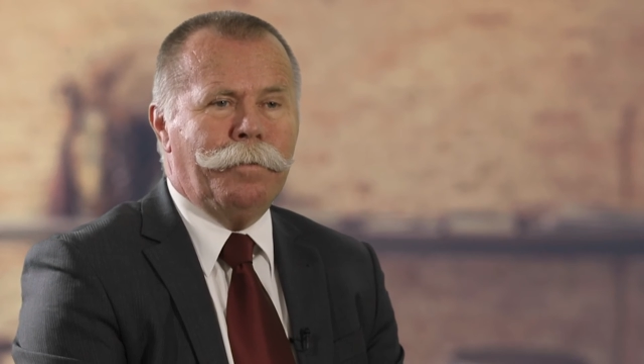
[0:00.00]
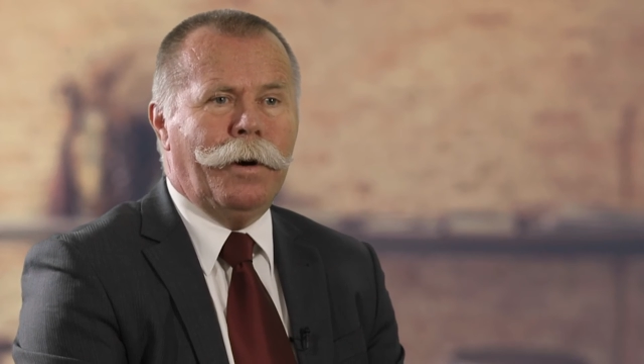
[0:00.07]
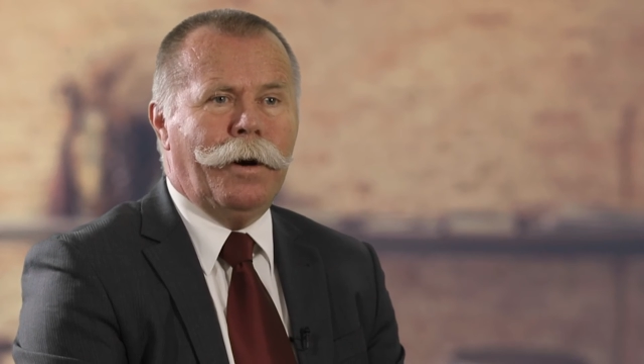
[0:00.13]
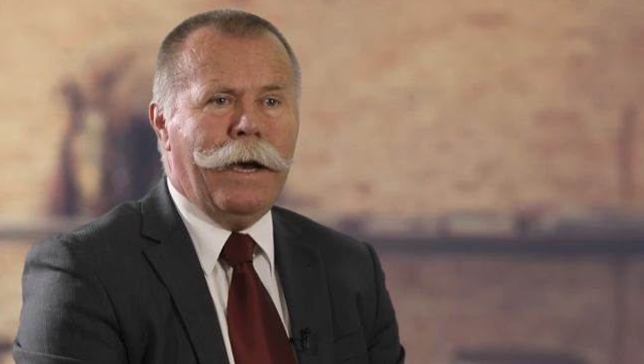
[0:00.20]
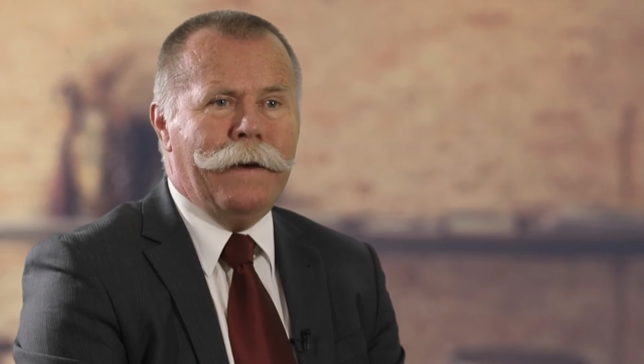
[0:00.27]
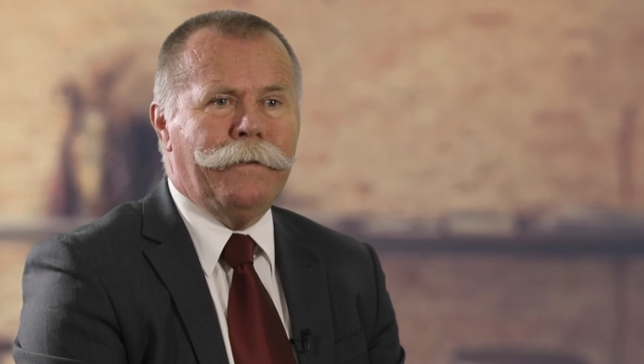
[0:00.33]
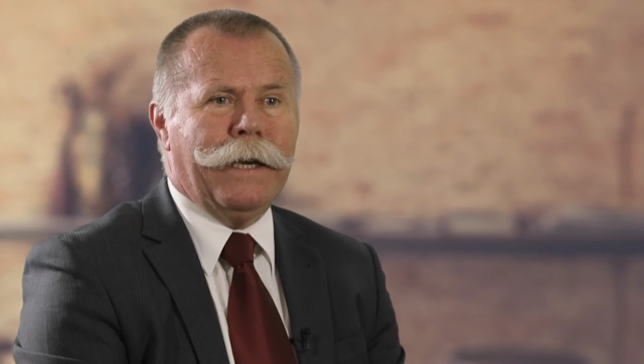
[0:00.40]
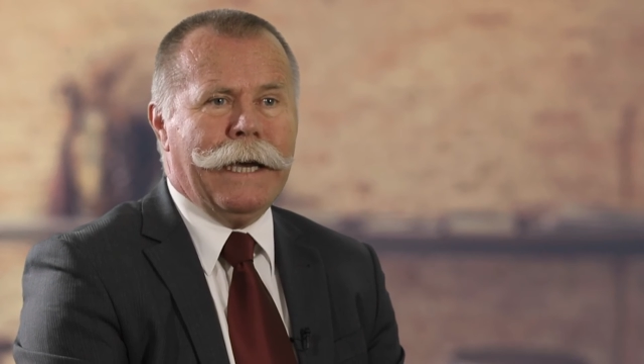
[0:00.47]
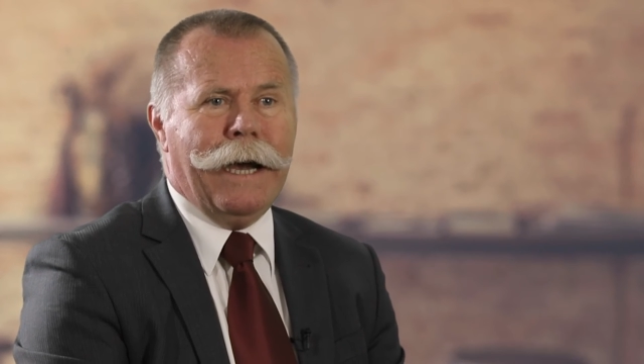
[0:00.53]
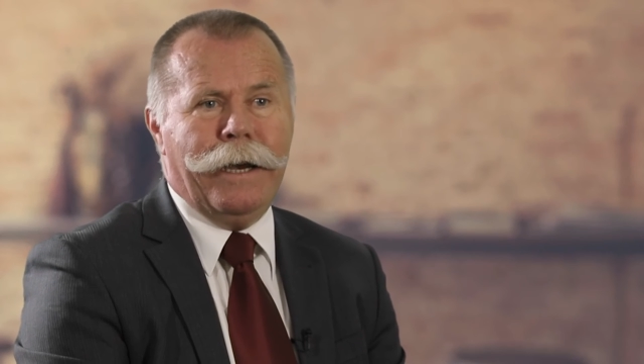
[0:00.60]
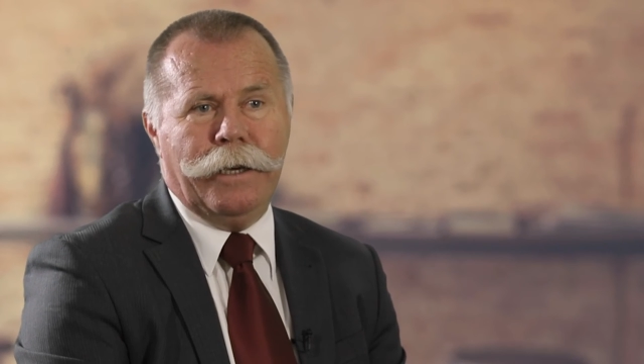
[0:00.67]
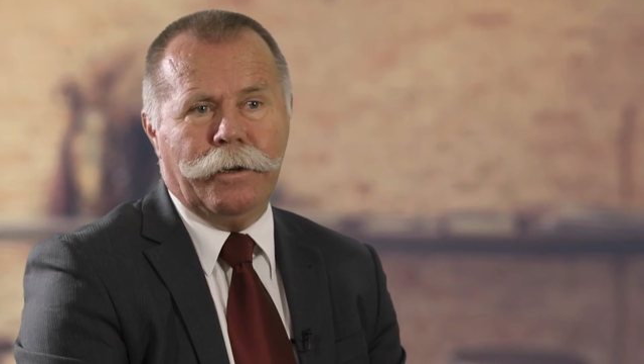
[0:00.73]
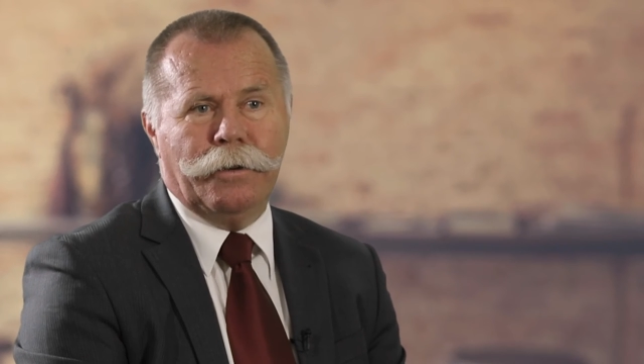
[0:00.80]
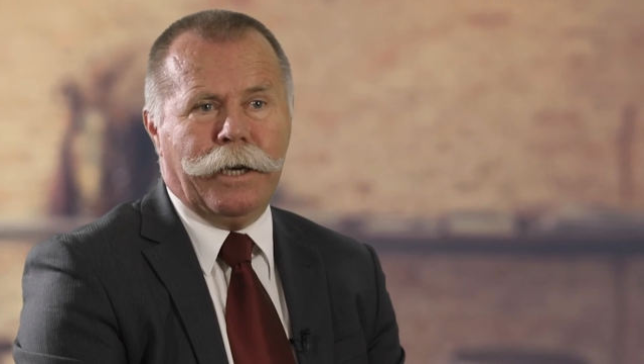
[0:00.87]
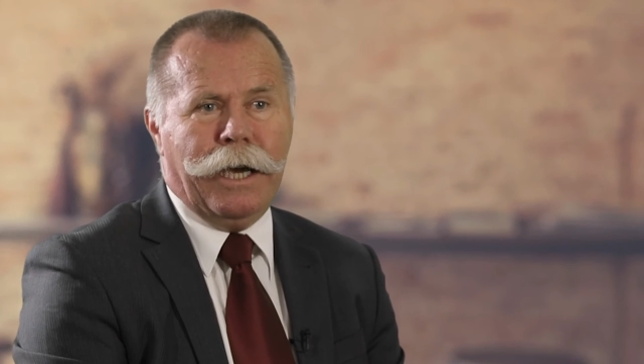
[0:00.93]
my
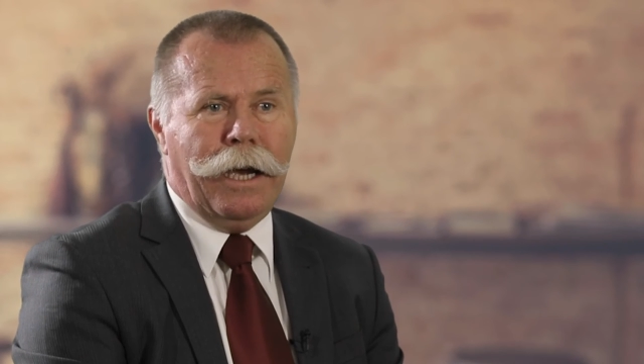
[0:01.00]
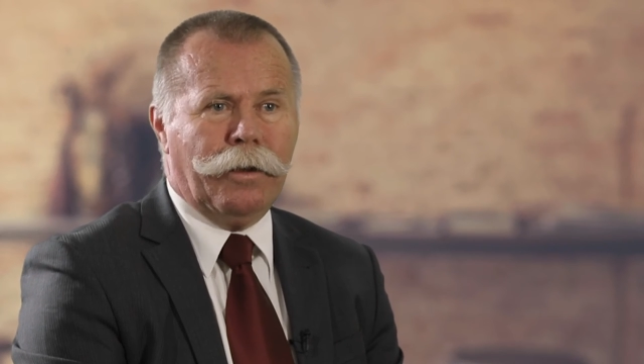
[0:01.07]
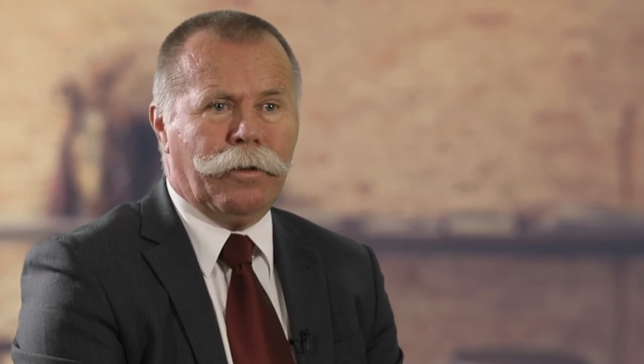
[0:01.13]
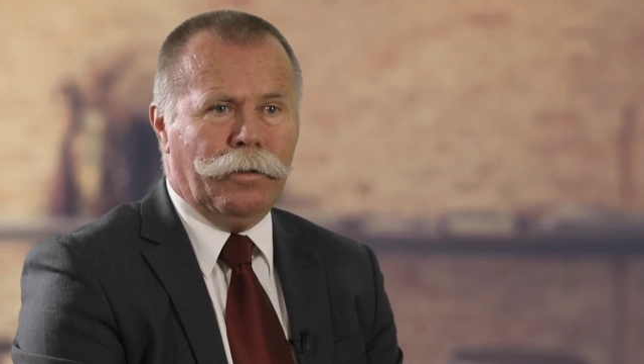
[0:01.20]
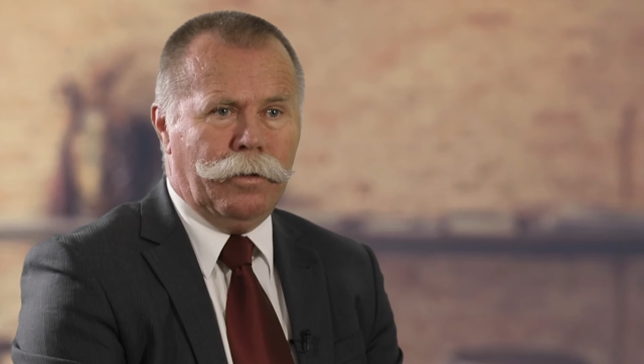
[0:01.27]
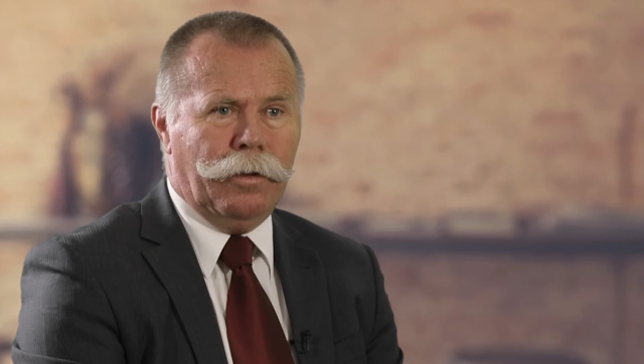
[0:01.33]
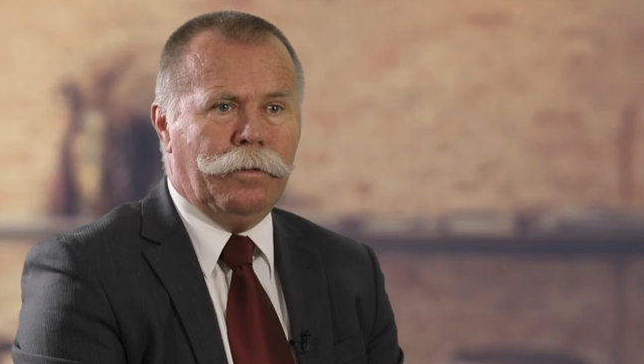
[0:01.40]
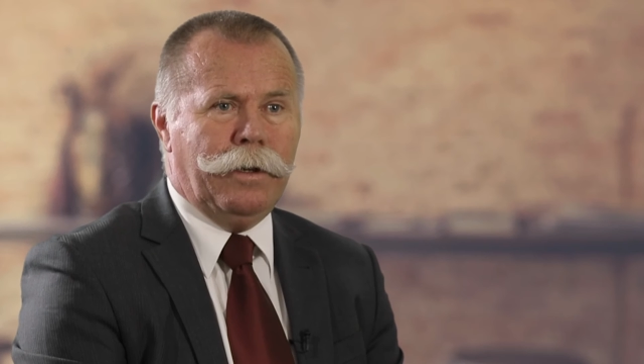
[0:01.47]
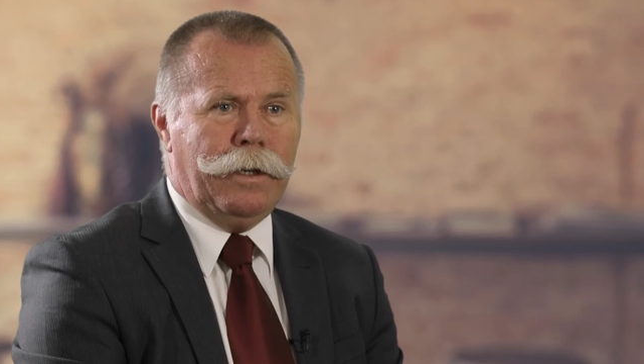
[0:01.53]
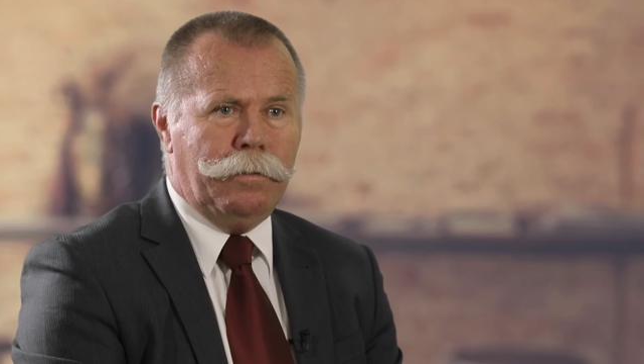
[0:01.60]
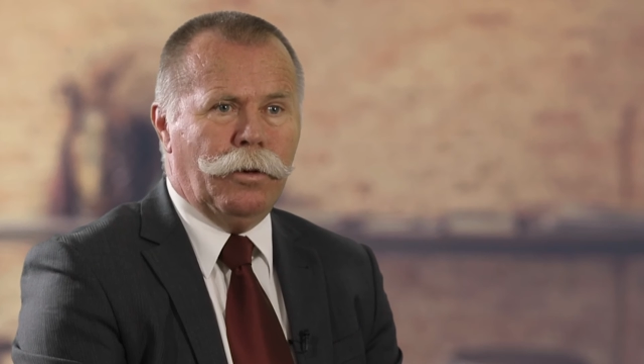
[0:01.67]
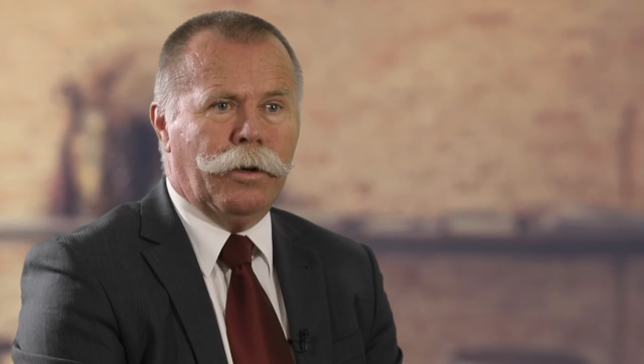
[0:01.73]
advocating on council that we